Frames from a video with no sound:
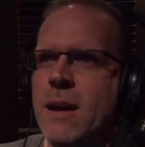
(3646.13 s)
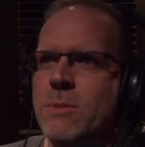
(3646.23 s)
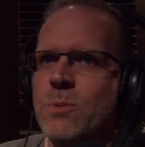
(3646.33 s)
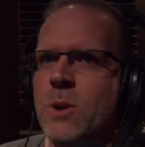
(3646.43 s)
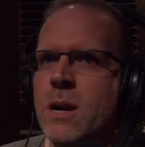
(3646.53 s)
I
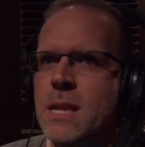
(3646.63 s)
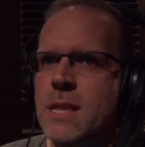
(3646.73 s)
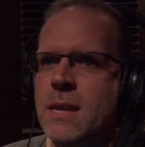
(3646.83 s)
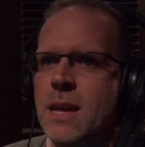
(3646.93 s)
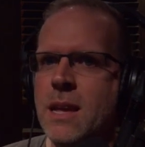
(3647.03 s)
was worried
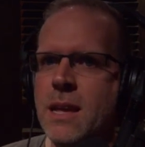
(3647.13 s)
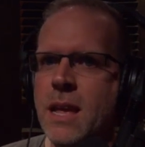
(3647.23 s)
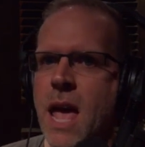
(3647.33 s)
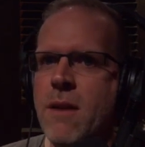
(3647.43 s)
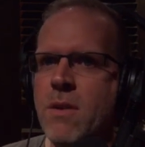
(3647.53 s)
that
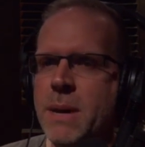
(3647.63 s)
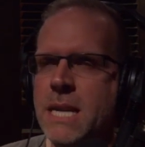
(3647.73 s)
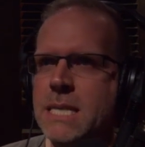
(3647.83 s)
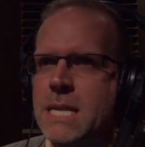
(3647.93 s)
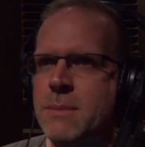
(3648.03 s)

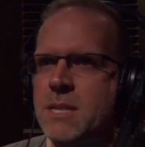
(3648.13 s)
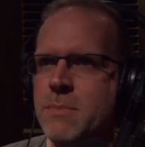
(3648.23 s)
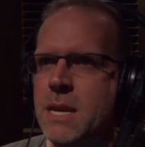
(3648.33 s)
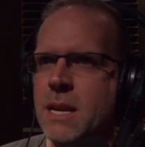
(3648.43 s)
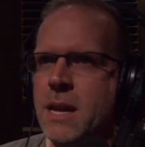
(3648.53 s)
everybody seemed to
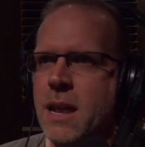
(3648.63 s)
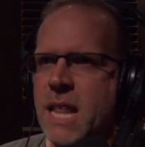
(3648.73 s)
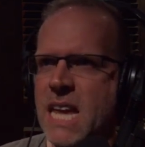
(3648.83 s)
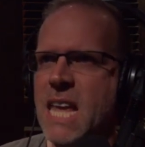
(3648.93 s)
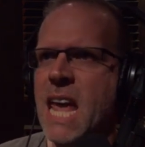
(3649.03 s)
be kind
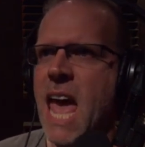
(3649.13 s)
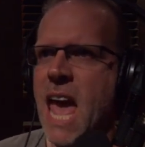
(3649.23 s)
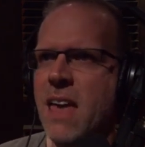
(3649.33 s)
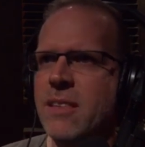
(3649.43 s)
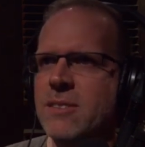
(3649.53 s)
of like,
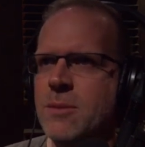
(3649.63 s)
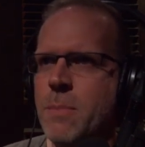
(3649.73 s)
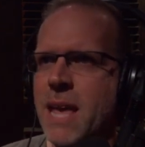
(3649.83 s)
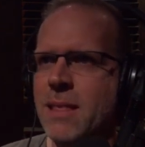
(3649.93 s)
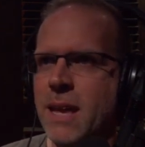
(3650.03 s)
yeah, this is a
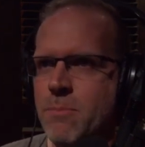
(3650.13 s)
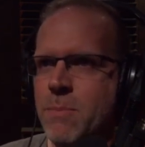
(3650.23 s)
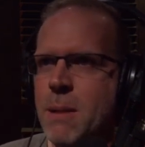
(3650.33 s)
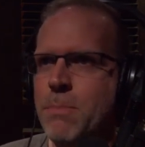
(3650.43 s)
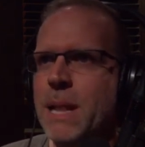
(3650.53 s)
bad, like big yeah.